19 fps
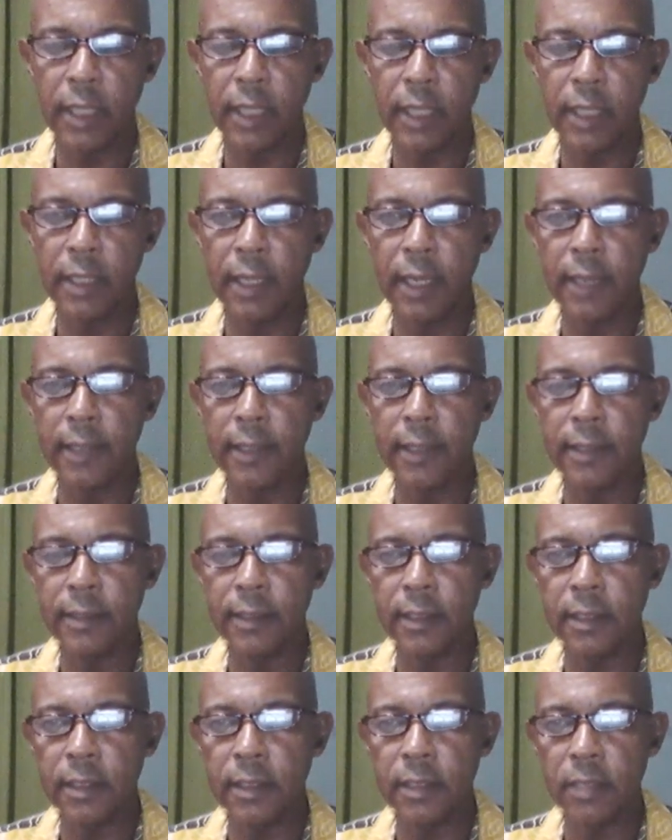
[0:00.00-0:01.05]
I I
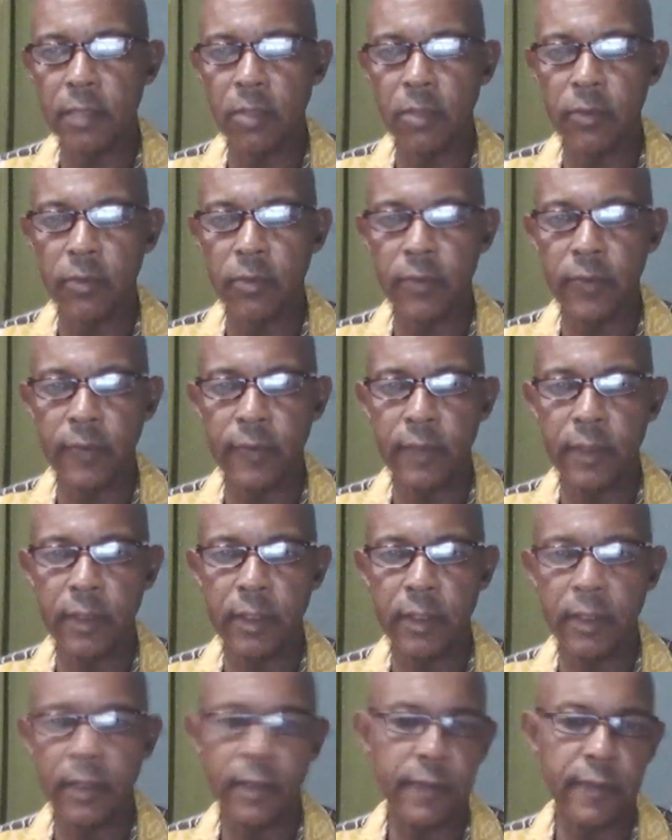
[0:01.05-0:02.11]
think it's about
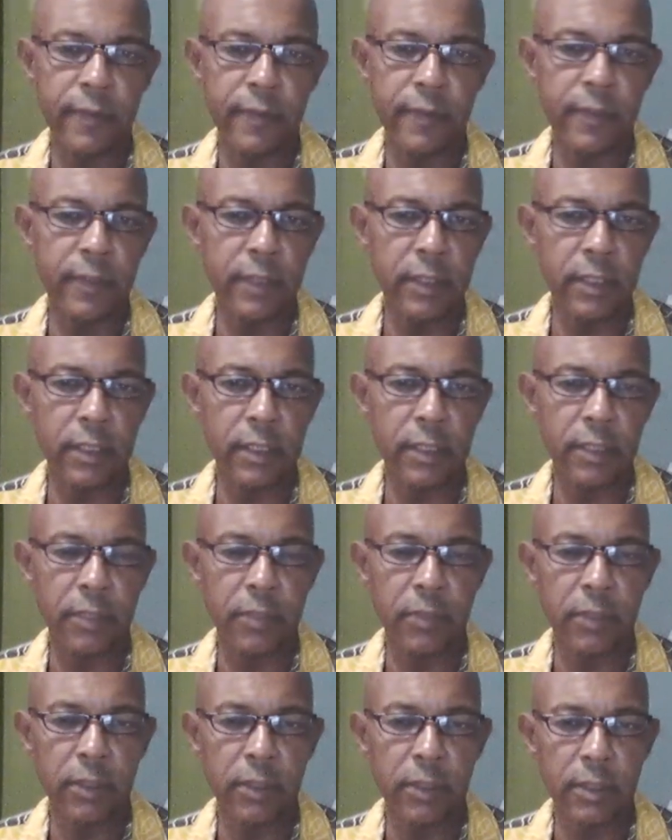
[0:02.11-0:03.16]
50, 50 60
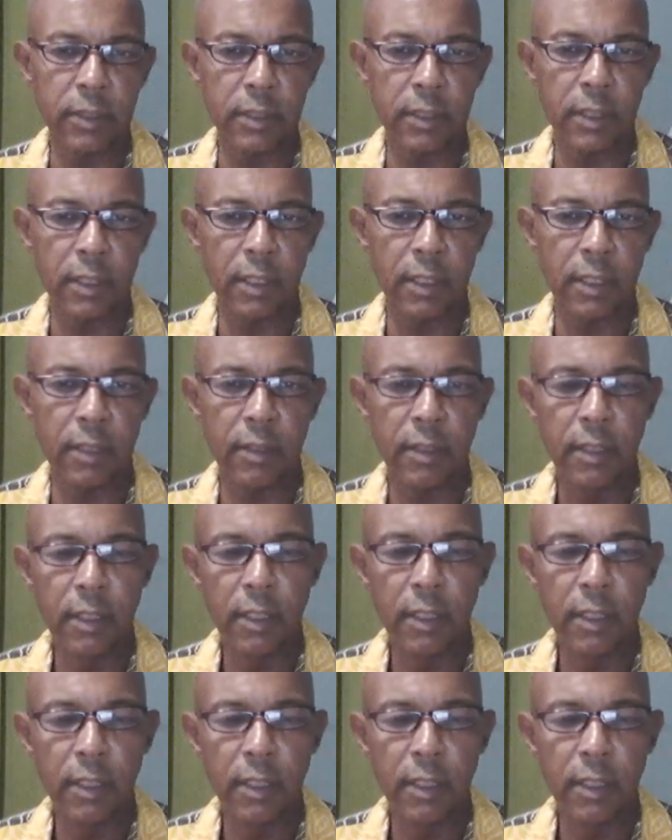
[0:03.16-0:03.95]
persons uh,